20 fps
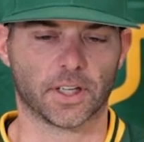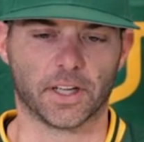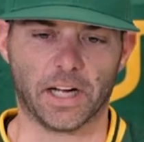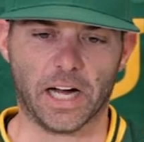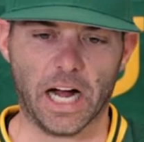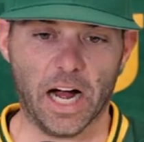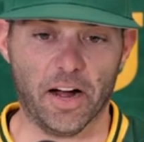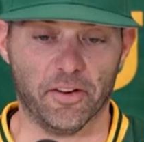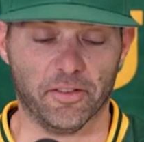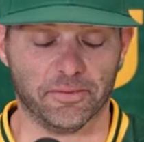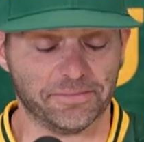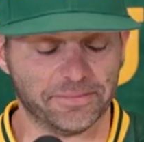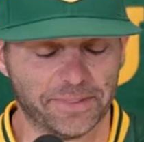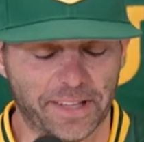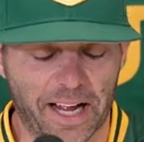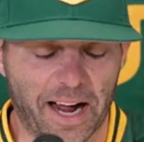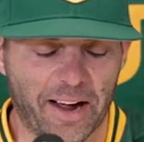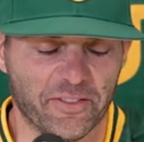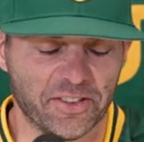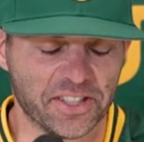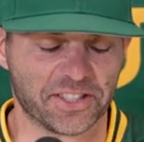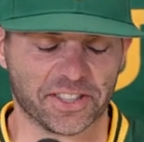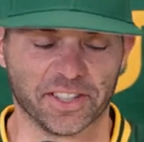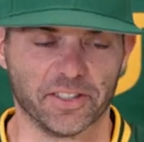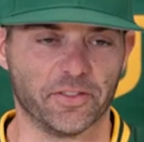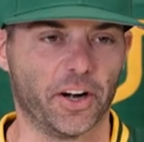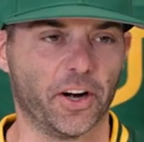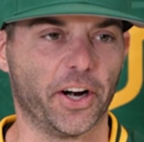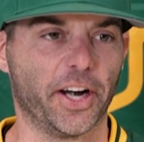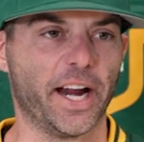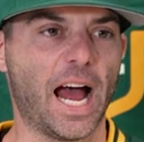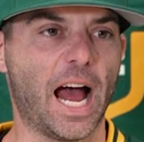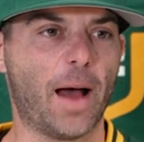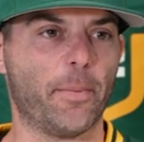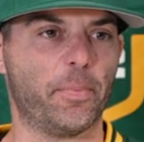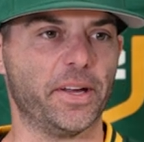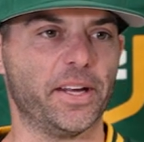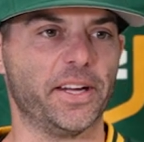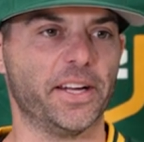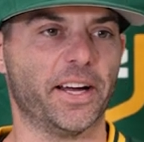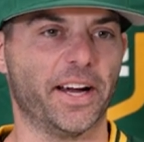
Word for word: Uh, obviously, very happy.